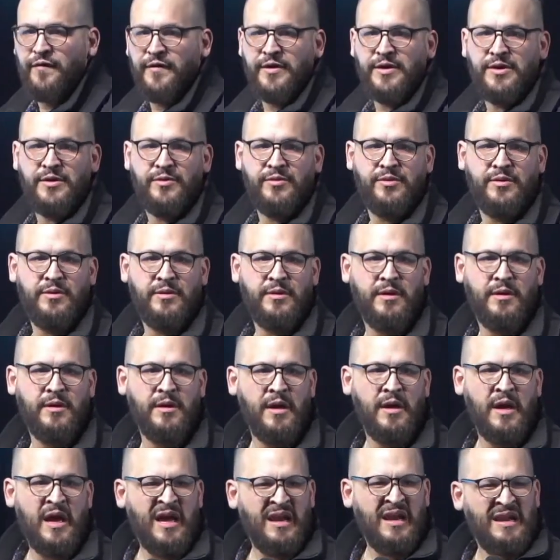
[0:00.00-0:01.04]
you,
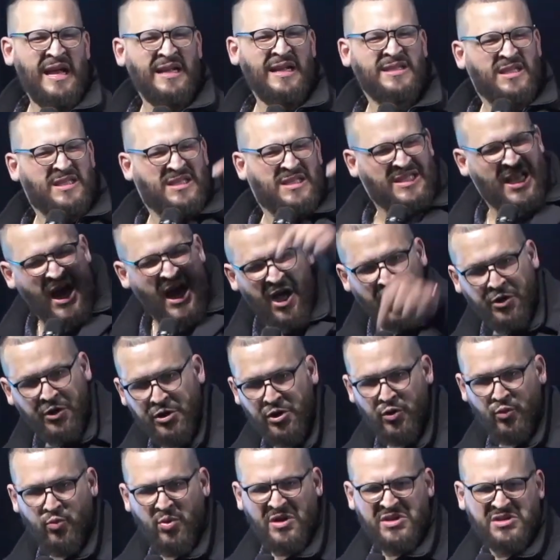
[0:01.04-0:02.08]
not to tell
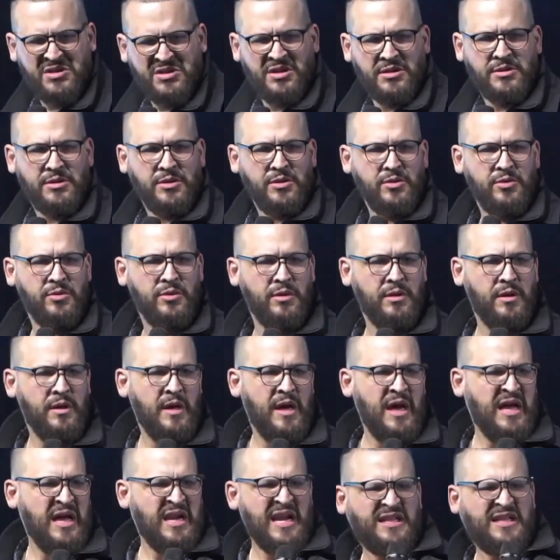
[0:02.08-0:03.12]
you what to do,
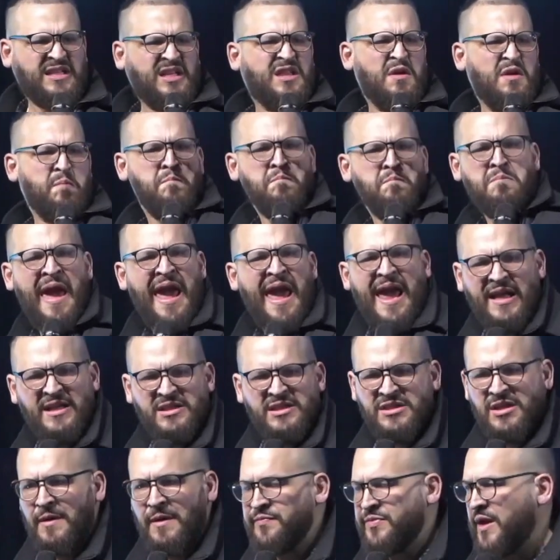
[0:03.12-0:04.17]
not to demand
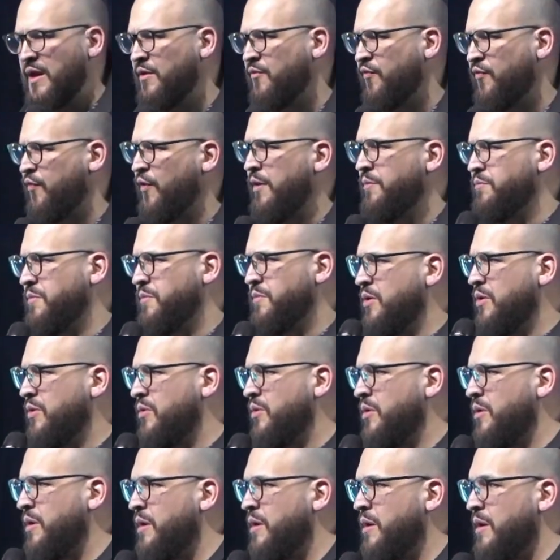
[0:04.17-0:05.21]
something from you,
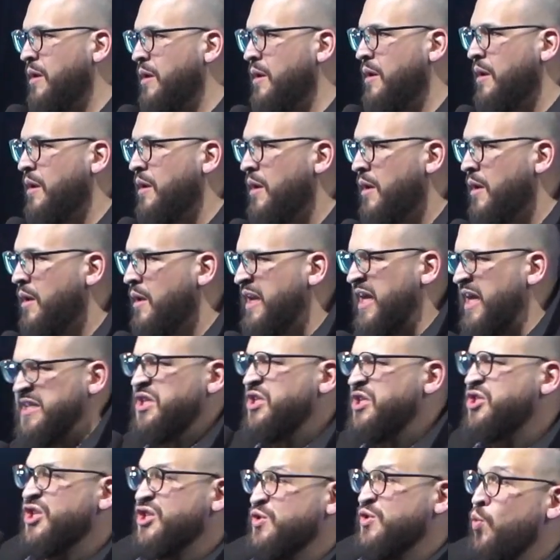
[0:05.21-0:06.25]
not
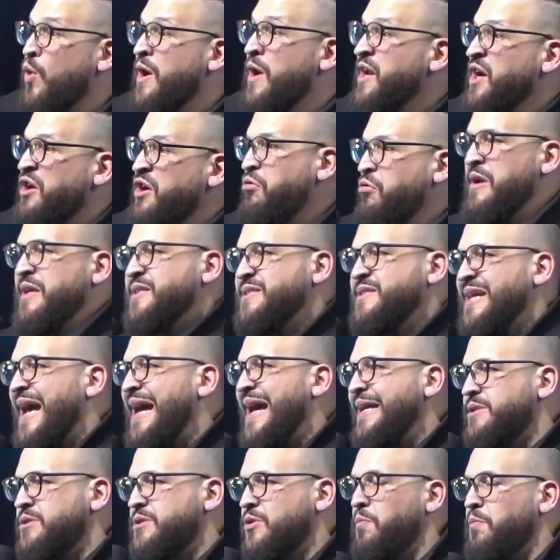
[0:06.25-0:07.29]
to just want to
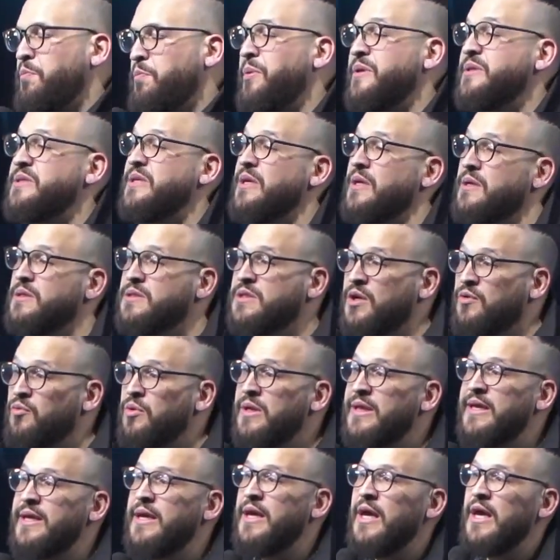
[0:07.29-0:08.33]
criticize you, but to
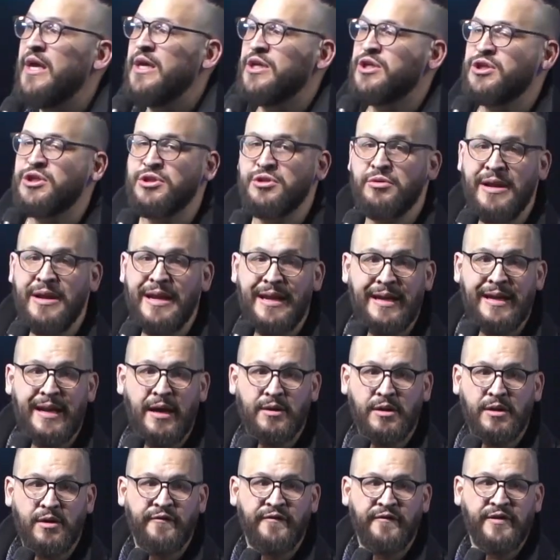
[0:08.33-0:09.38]
really straighten
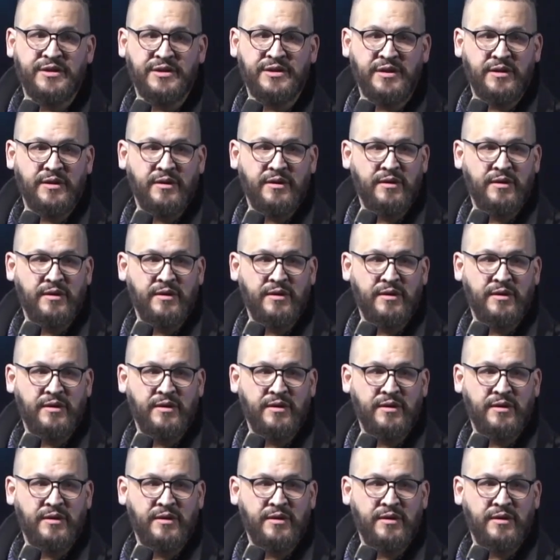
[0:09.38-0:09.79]
out your vision.